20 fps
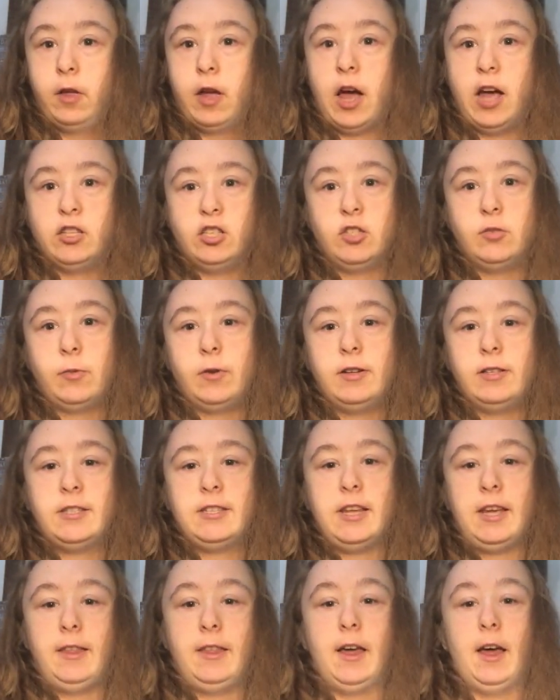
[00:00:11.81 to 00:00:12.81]
I just want to
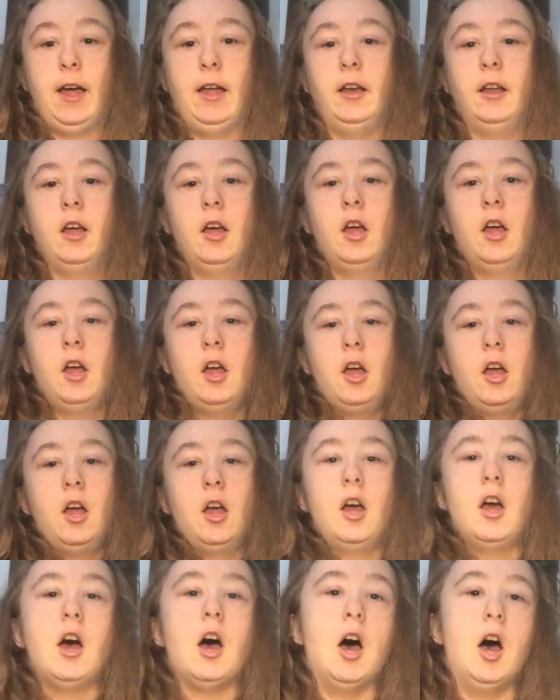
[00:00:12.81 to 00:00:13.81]
say that
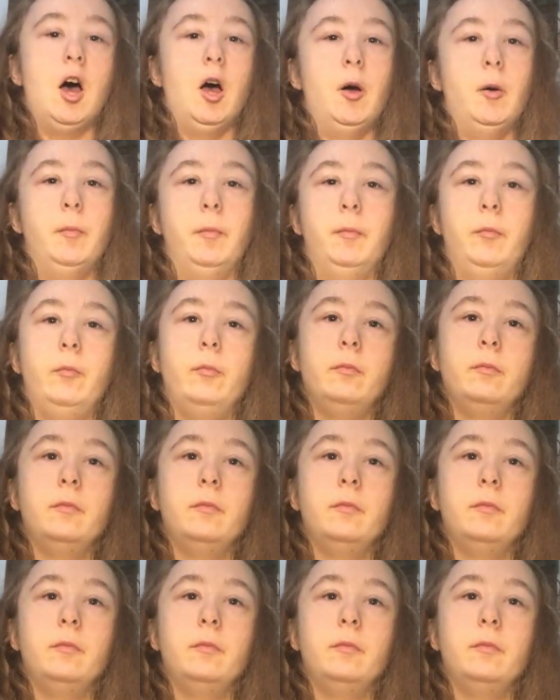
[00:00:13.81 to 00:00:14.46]
um,